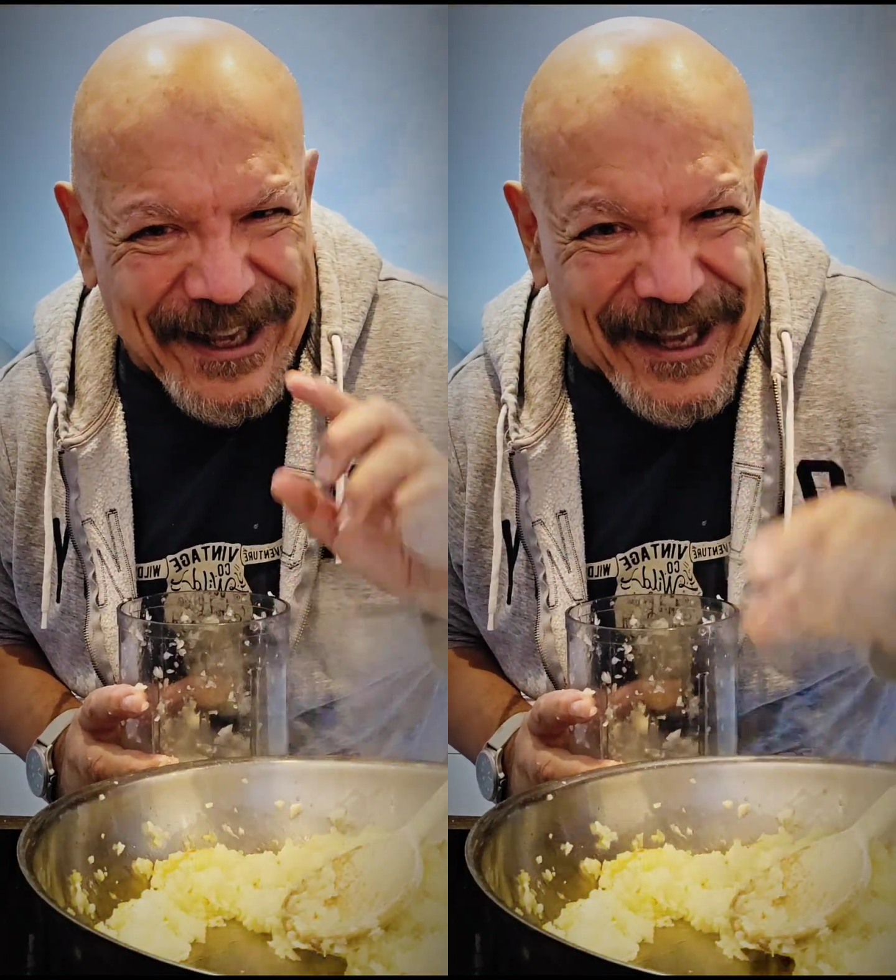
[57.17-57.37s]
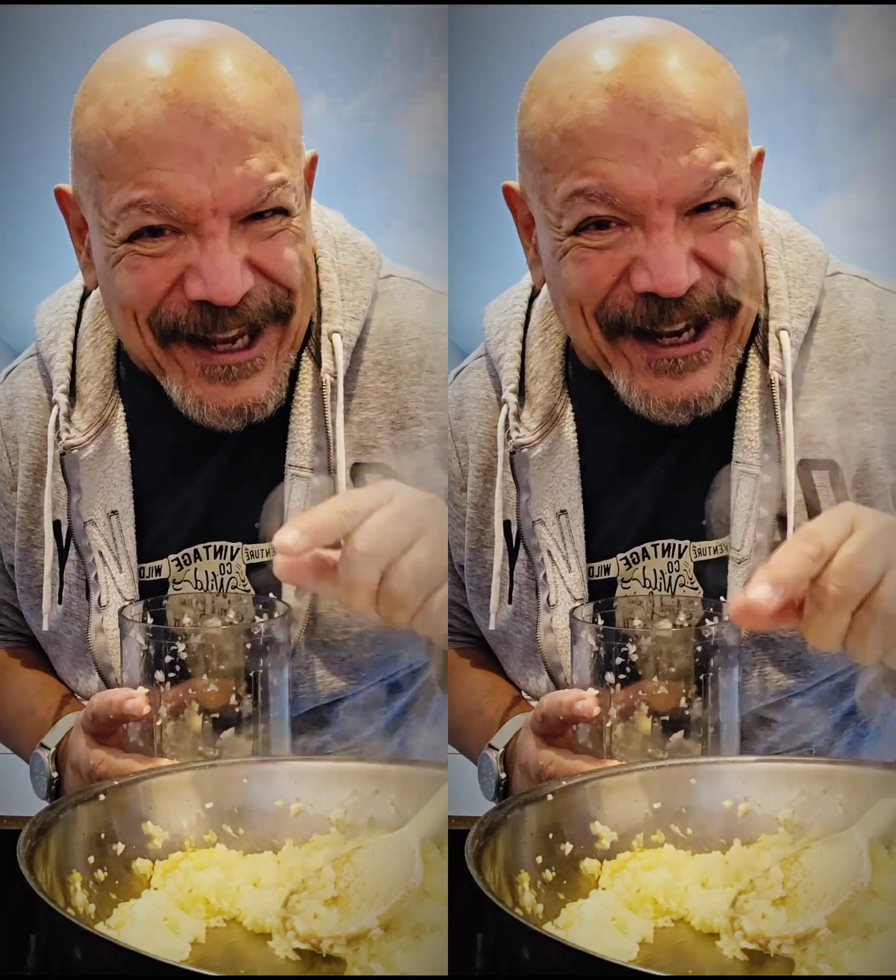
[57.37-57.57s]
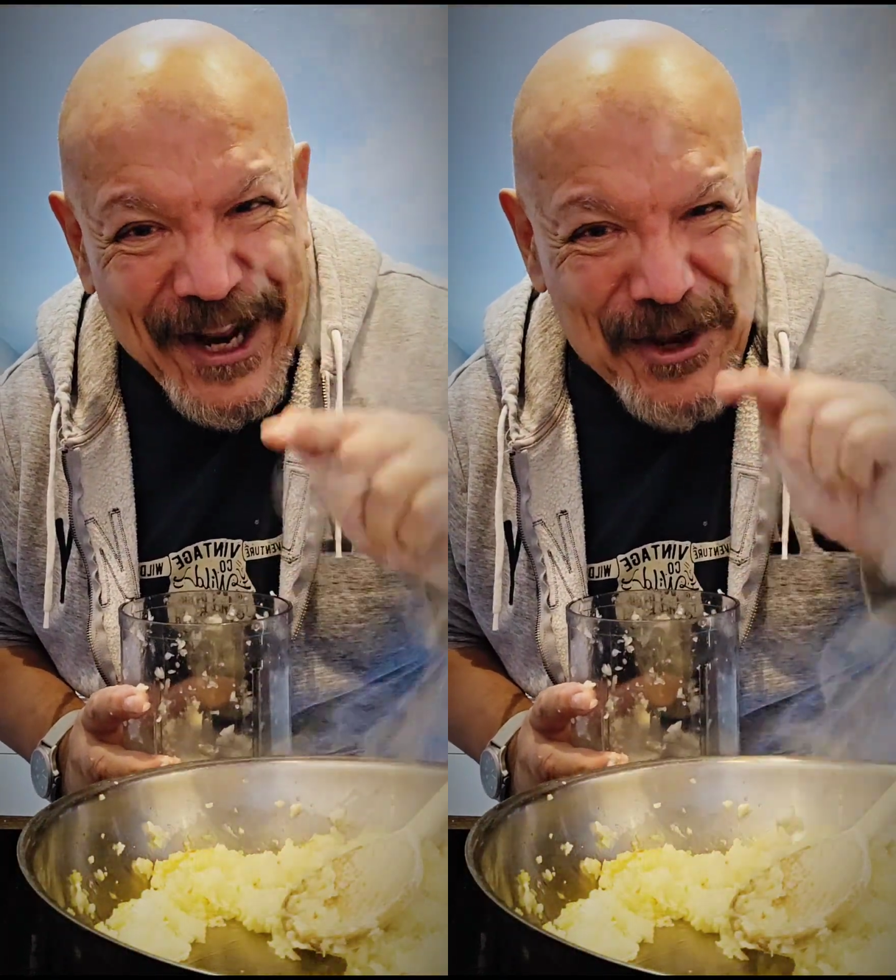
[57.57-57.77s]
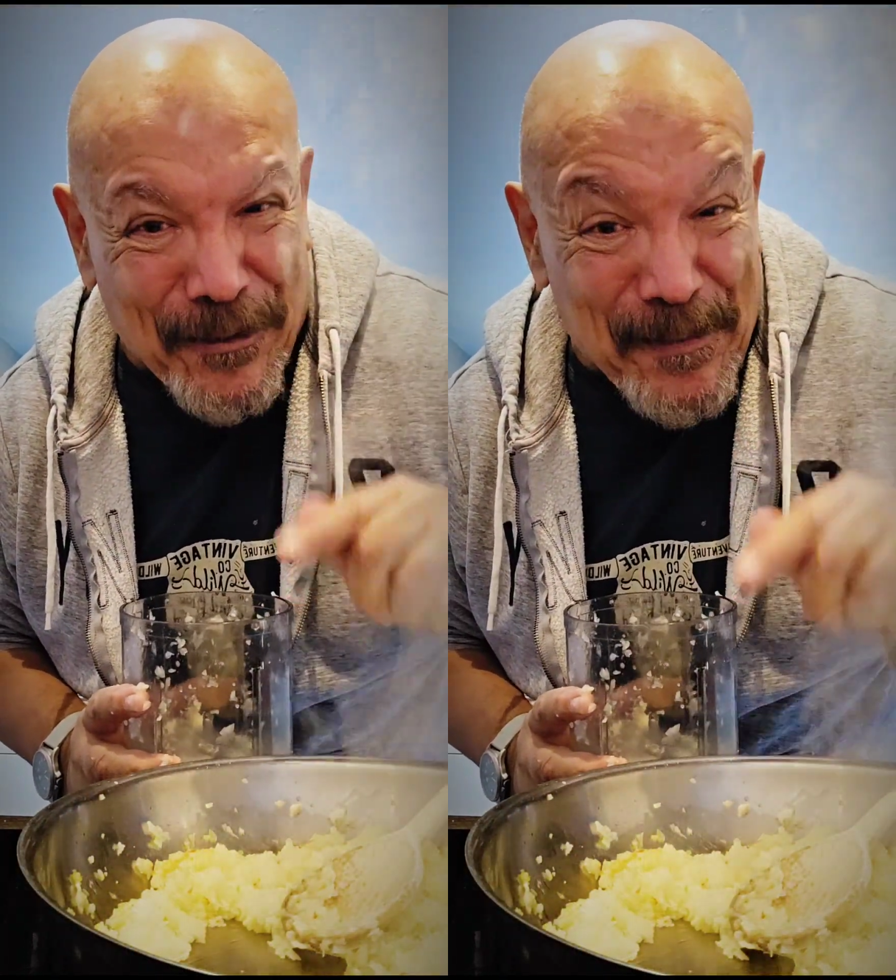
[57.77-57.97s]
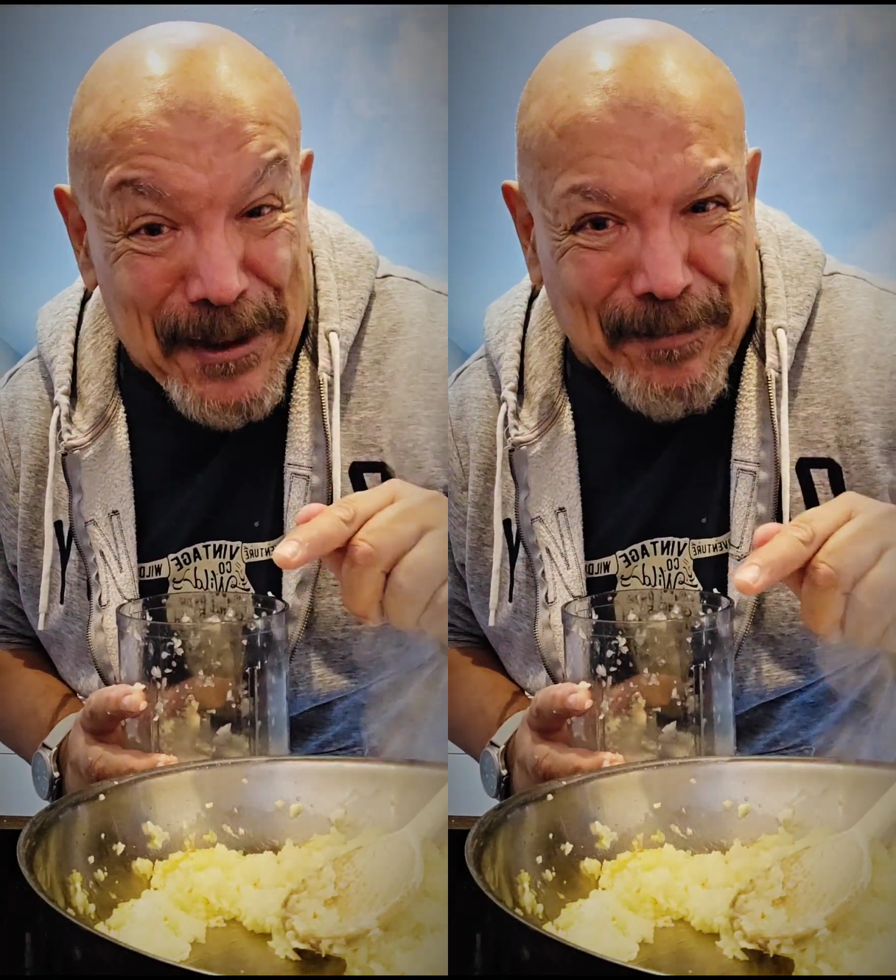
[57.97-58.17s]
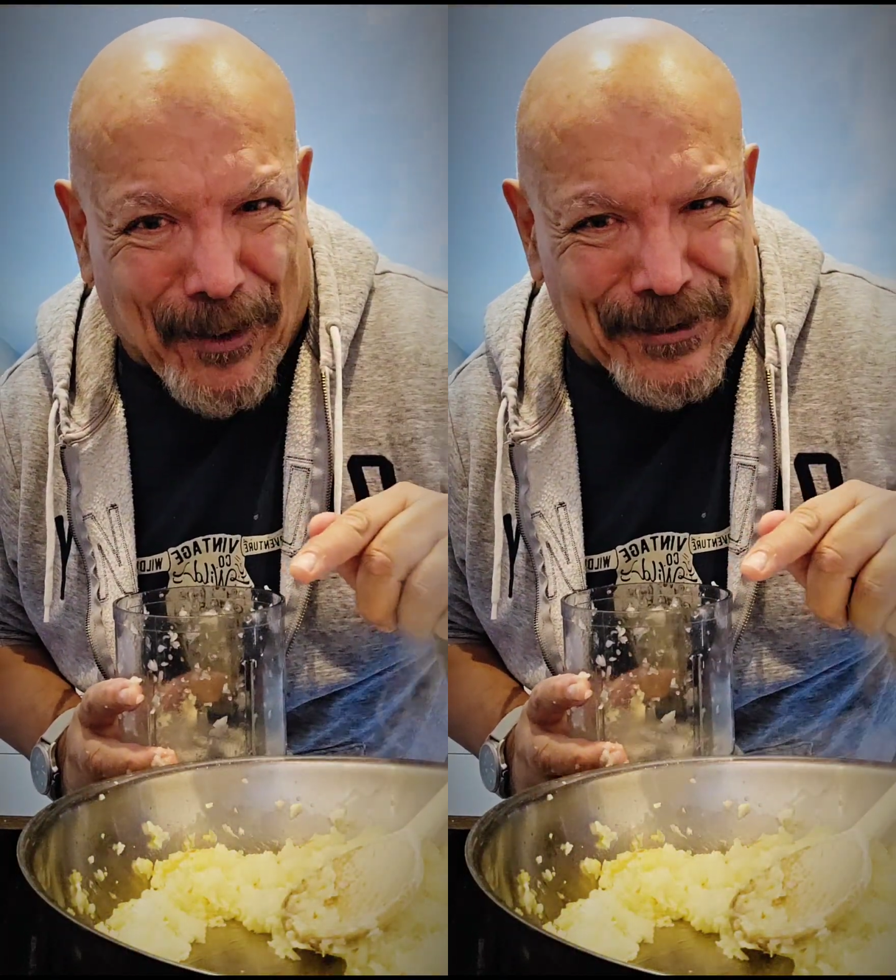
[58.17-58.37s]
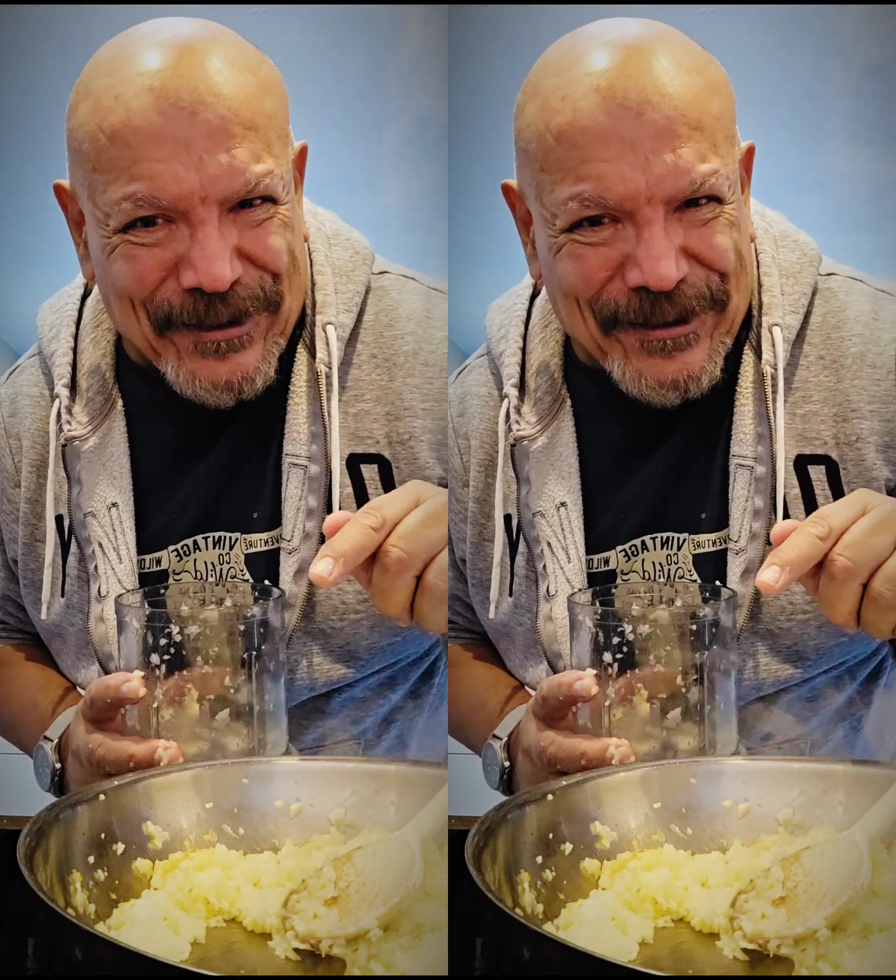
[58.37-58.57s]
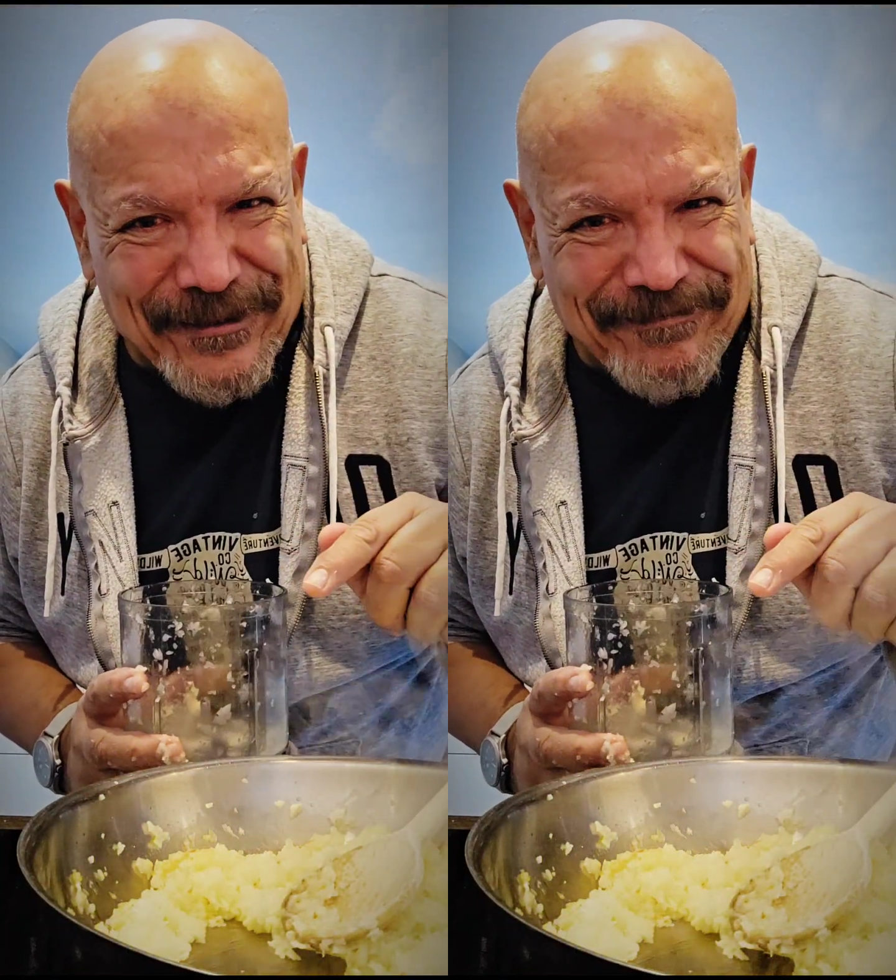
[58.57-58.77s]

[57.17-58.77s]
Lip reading: in your meatballs.